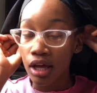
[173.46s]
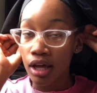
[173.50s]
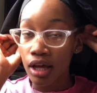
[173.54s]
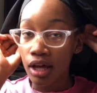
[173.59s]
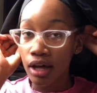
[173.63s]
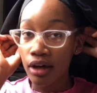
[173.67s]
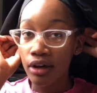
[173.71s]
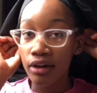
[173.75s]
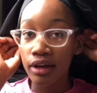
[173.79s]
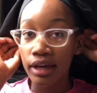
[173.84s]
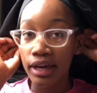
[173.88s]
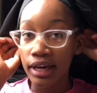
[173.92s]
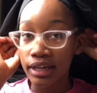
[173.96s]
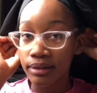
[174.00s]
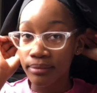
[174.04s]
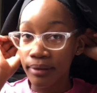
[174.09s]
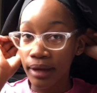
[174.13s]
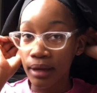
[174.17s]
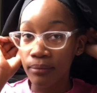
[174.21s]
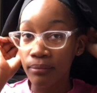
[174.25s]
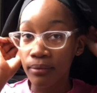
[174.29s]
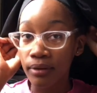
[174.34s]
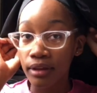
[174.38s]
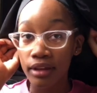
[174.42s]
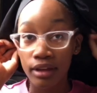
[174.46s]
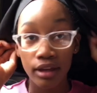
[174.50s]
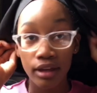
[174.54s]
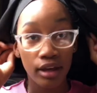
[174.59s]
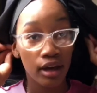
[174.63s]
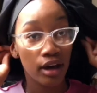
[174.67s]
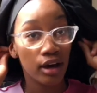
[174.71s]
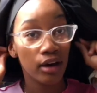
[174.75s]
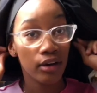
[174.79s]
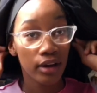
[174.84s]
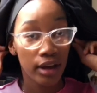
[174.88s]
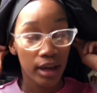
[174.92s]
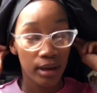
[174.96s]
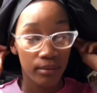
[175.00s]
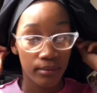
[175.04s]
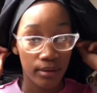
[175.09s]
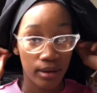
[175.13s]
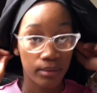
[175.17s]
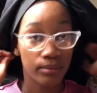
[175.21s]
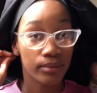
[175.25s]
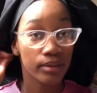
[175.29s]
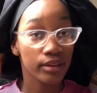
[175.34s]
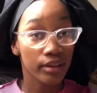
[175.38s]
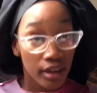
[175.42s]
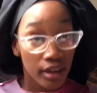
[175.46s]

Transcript: Okay, babe. Okay, babe.